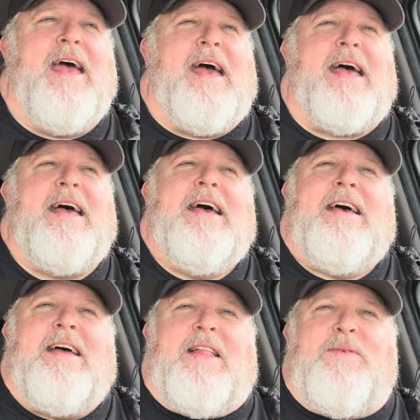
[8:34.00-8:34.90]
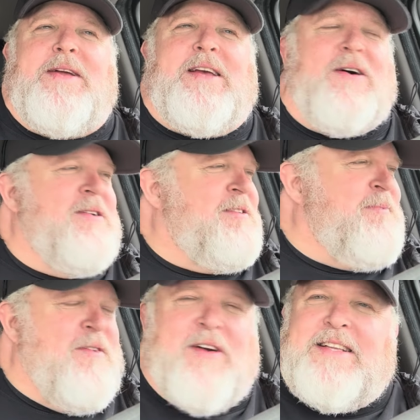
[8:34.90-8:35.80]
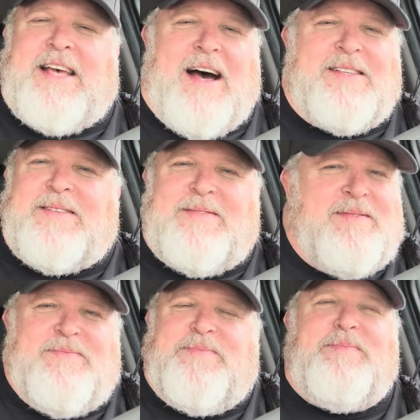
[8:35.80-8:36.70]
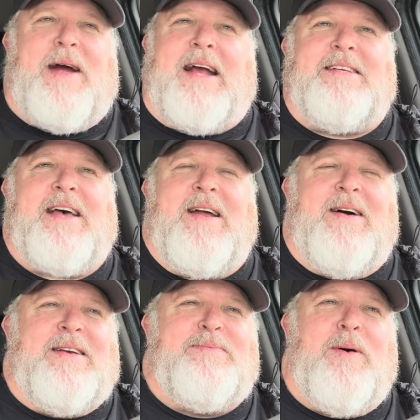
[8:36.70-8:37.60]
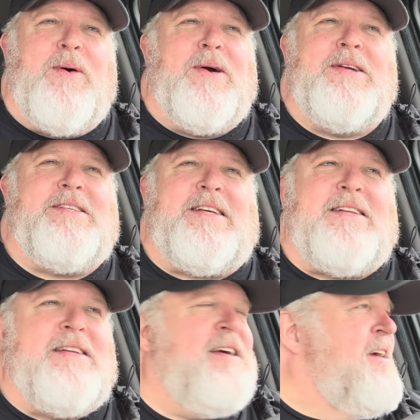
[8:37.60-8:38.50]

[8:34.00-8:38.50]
and then we'd go to my friend's house and practice out on his porch and,